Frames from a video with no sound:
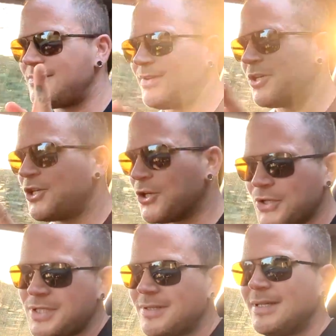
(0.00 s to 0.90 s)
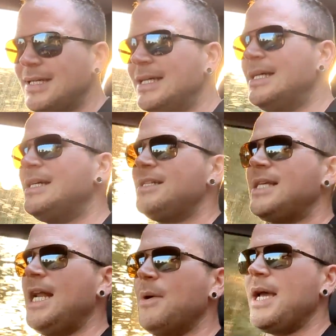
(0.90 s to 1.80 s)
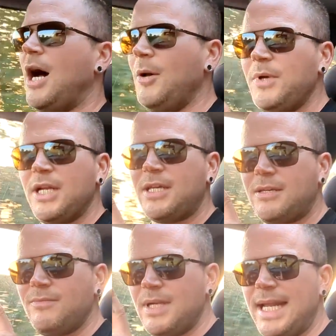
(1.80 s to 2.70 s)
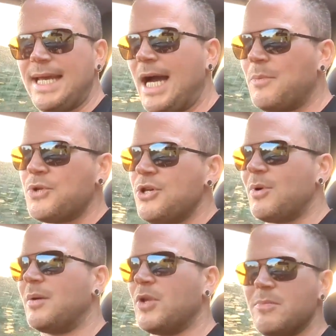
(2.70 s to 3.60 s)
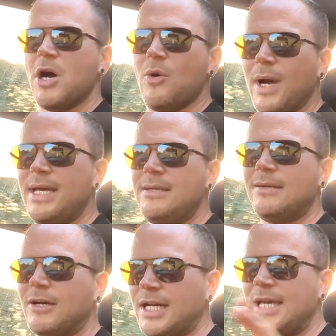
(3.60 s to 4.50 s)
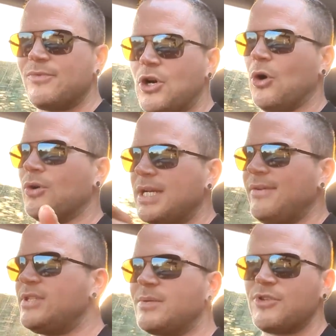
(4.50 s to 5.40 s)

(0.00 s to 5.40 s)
very good. So anyway, I'm going to link up with you when I'm on the motorway. I'm going to keep recording, give you some